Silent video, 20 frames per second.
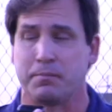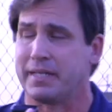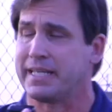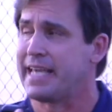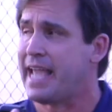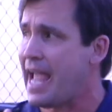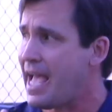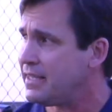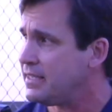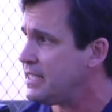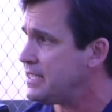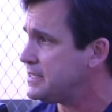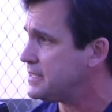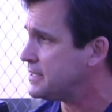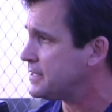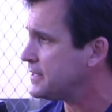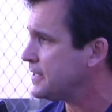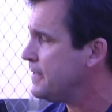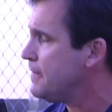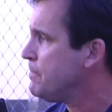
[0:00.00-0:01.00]

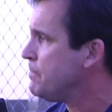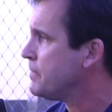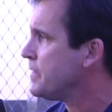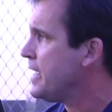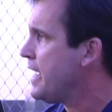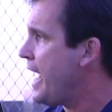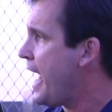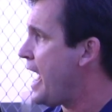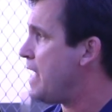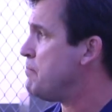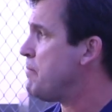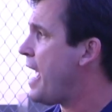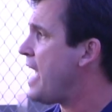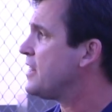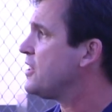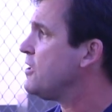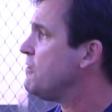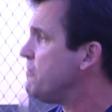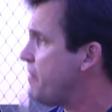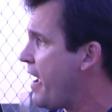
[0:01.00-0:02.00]
McCandless and
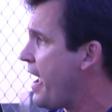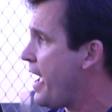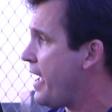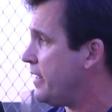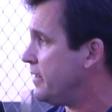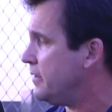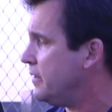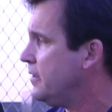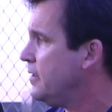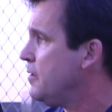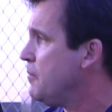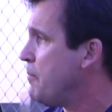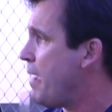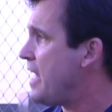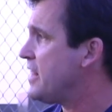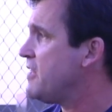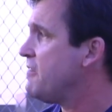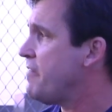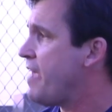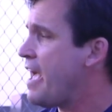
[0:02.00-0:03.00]
Matthew Van.
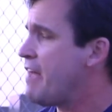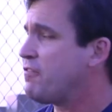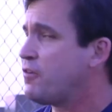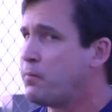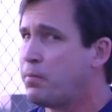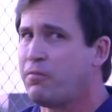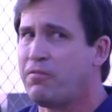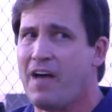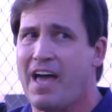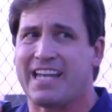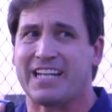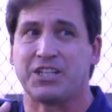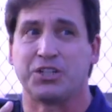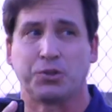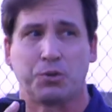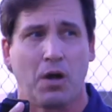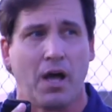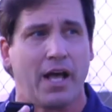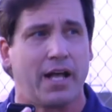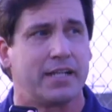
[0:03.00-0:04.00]
Matthew Van for providing
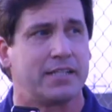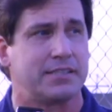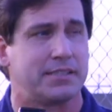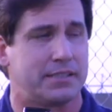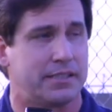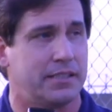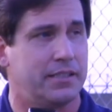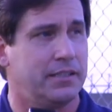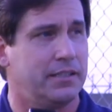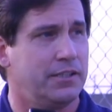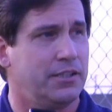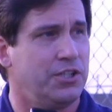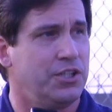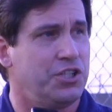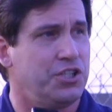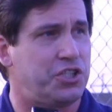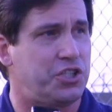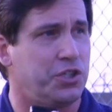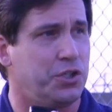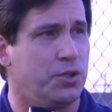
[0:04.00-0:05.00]
drugs
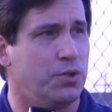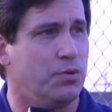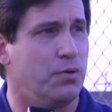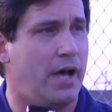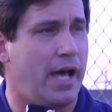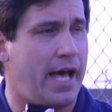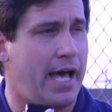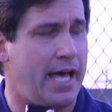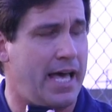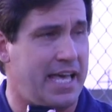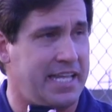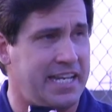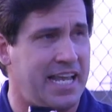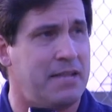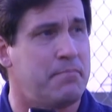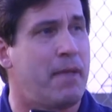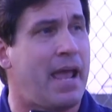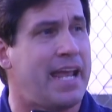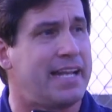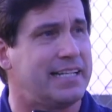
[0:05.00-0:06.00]
to an
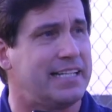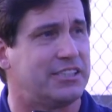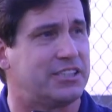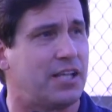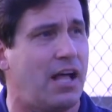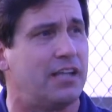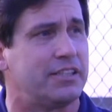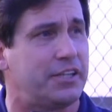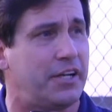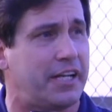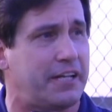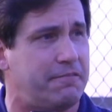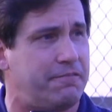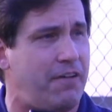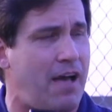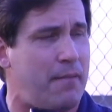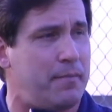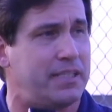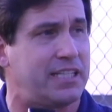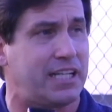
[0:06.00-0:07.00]
inmate in solitary
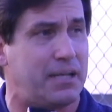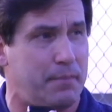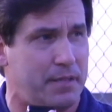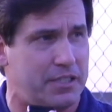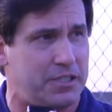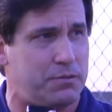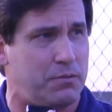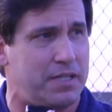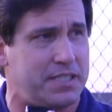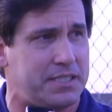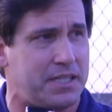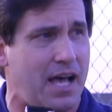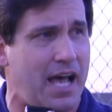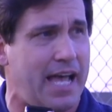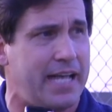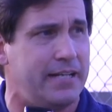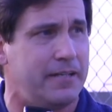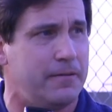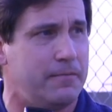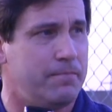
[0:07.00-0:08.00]
confinement to commit
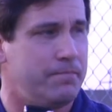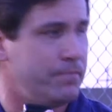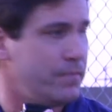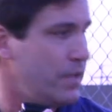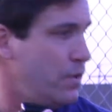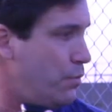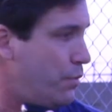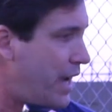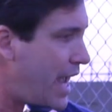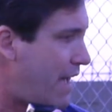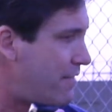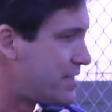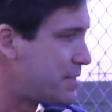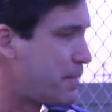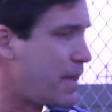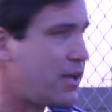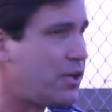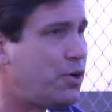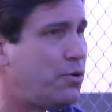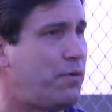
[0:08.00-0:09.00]
suicide. We have his
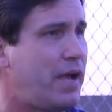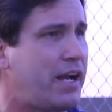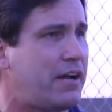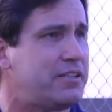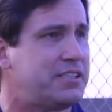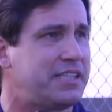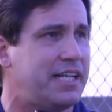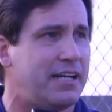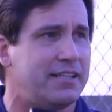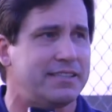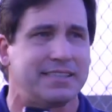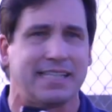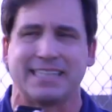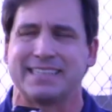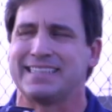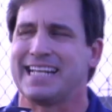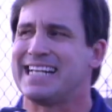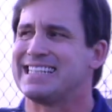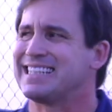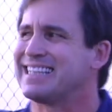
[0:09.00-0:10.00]
medical records here. 6
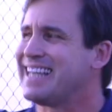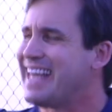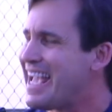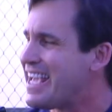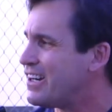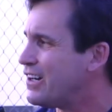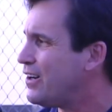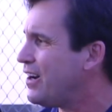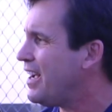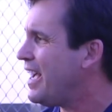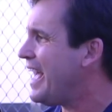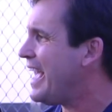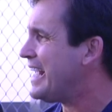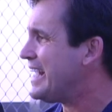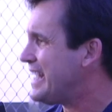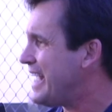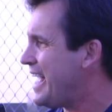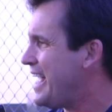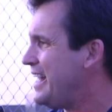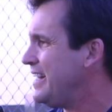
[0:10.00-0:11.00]
days later,
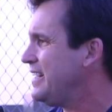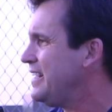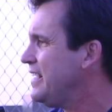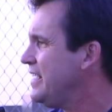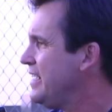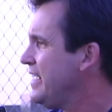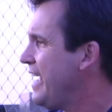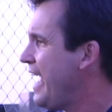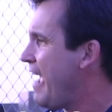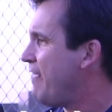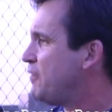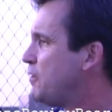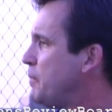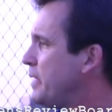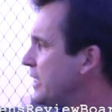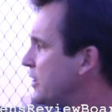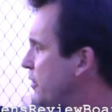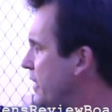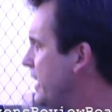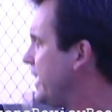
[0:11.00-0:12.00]
again, after
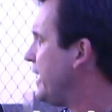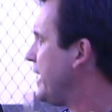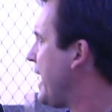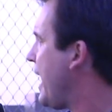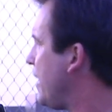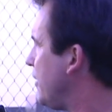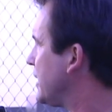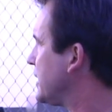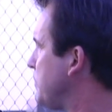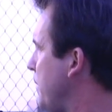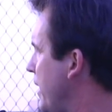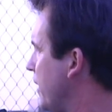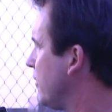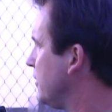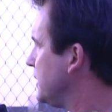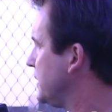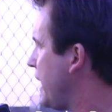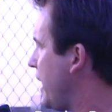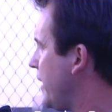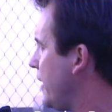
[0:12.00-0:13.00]
being treated at Hendricks Medical
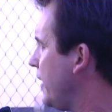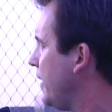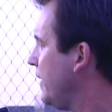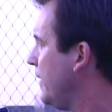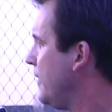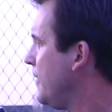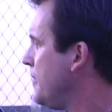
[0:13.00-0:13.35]
Center,